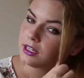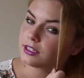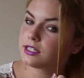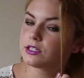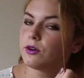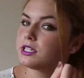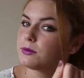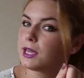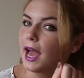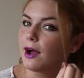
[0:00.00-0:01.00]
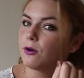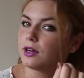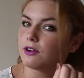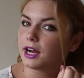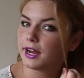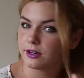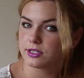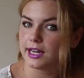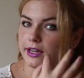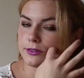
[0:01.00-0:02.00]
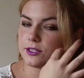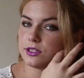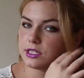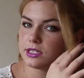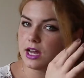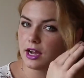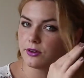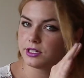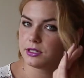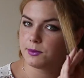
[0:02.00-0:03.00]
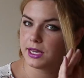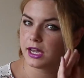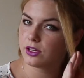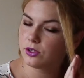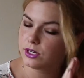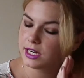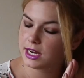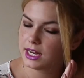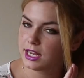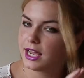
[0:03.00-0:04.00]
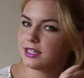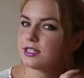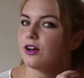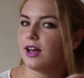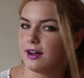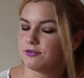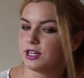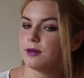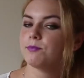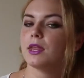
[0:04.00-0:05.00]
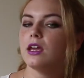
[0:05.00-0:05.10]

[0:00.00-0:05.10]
This is going to be out of our hairstyle, so this is not going to be included in it until after.